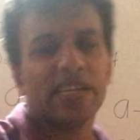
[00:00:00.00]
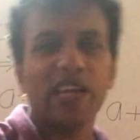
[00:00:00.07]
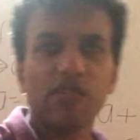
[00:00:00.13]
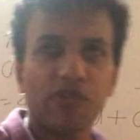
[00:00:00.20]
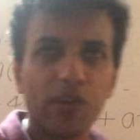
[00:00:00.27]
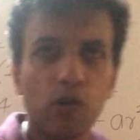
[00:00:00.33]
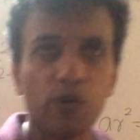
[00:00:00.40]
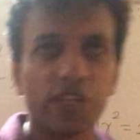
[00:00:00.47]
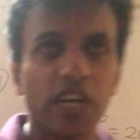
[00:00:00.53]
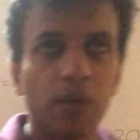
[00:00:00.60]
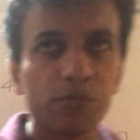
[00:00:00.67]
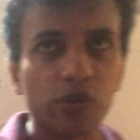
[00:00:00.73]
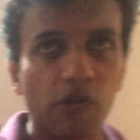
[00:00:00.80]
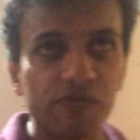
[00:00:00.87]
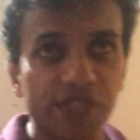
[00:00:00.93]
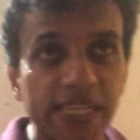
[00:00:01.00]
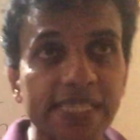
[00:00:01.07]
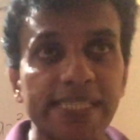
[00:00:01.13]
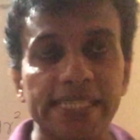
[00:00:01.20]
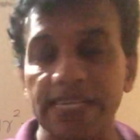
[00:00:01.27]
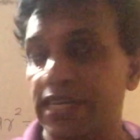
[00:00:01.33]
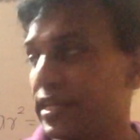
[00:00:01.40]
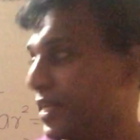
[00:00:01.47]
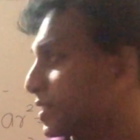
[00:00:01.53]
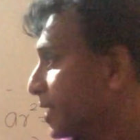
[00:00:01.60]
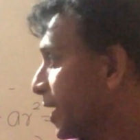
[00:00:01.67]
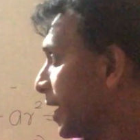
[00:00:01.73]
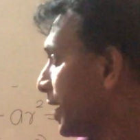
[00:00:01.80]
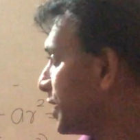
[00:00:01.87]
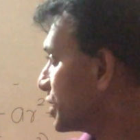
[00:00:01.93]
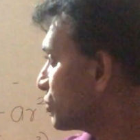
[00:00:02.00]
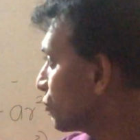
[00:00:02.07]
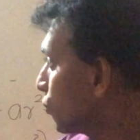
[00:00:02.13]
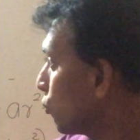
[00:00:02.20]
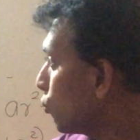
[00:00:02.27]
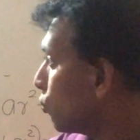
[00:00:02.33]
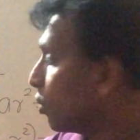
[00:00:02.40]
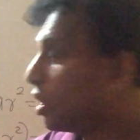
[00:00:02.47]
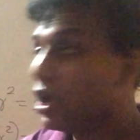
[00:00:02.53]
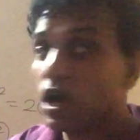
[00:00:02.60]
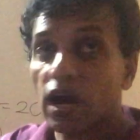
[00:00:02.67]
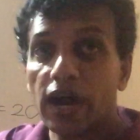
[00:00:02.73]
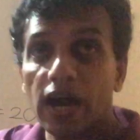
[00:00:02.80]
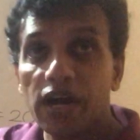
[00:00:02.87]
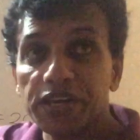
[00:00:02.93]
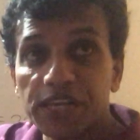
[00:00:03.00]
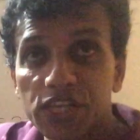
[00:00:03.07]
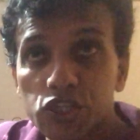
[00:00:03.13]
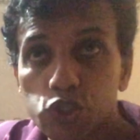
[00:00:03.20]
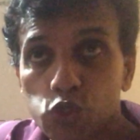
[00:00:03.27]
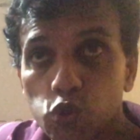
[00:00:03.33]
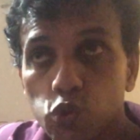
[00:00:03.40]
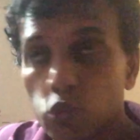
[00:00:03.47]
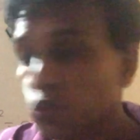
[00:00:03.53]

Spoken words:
write few terms of this series. A is 4, R is 2.